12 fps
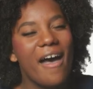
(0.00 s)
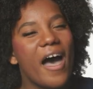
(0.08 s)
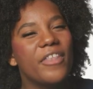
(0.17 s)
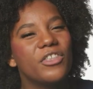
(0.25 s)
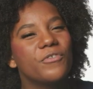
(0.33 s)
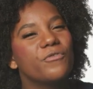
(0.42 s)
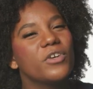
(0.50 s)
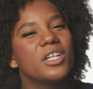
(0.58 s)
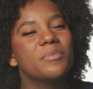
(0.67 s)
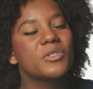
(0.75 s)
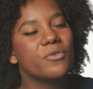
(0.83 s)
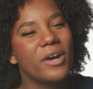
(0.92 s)
and the
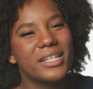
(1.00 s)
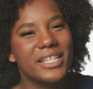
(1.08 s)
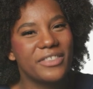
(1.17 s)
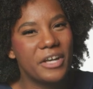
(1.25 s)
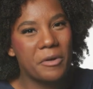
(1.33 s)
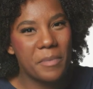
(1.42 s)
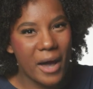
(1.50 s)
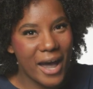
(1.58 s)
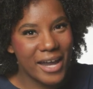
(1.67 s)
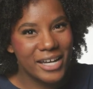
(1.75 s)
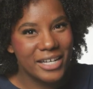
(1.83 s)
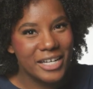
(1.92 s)
freedoms granted
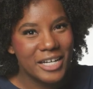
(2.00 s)
thereby.